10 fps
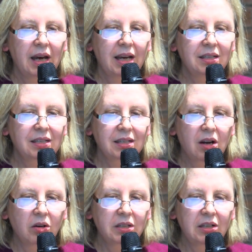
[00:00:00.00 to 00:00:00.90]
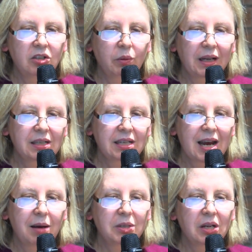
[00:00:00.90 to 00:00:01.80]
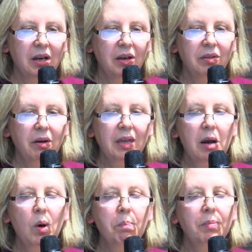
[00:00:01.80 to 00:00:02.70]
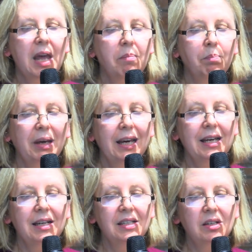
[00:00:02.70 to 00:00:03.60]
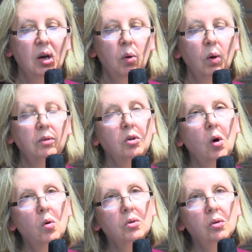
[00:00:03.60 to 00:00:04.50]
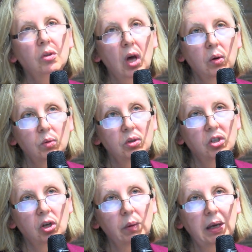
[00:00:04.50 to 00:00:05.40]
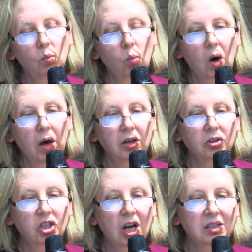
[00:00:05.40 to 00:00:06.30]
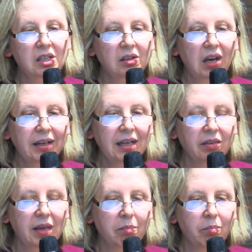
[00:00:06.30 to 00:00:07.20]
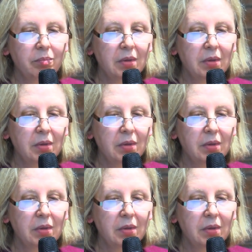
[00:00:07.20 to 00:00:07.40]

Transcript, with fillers: and started to accept that there were their peers were not those doing work just like them